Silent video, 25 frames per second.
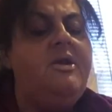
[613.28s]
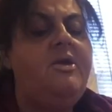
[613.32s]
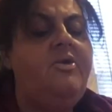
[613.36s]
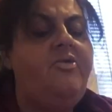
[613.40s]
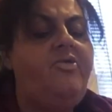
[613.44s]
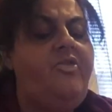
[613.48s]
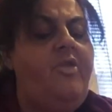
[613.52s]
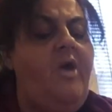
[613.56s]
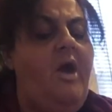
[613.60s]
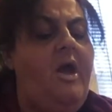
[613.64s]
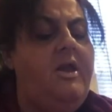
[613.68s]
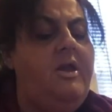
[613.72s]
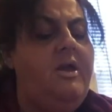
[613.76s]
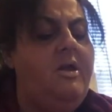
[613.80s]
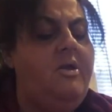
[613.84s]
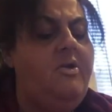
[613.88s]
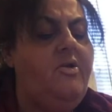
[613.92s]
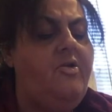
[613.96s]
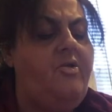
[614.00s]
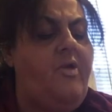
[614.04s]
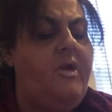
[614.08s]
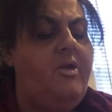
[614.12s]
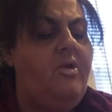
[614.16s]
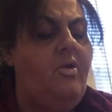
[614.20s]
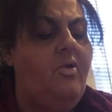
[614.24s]
excited
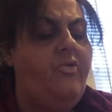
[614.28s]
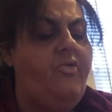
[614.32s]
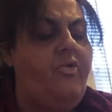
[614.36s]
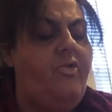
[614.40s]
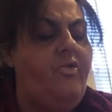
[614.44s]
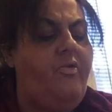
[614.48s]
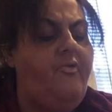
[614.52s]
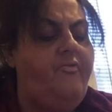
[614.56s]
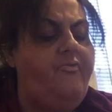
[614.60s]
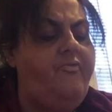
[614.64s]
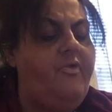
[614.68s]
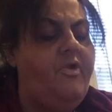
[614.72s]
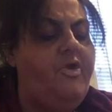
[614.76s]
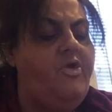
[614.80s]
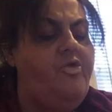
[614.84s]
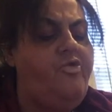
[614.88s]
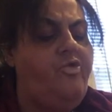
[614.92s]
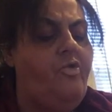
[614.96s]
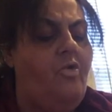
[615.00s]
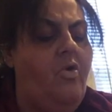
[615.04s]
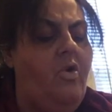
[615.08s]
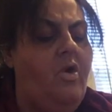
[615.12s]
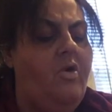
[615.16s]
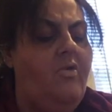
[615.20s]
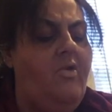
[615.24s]
because I know it's either
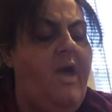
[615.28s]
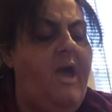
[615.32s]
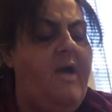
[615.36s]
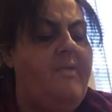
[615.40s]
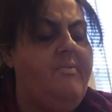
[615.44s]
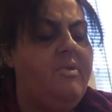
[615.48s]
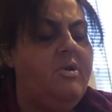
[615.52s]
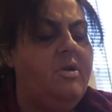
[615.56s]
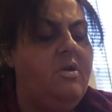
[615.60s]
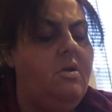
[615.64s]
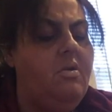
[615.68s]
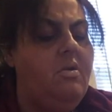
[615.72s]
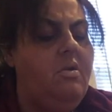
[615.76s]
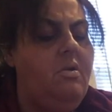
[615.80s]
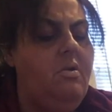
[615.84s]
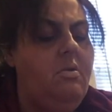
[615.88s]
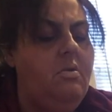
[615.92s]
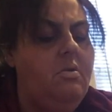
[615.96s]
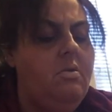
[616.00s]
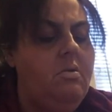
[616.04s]
Freesia or lavender.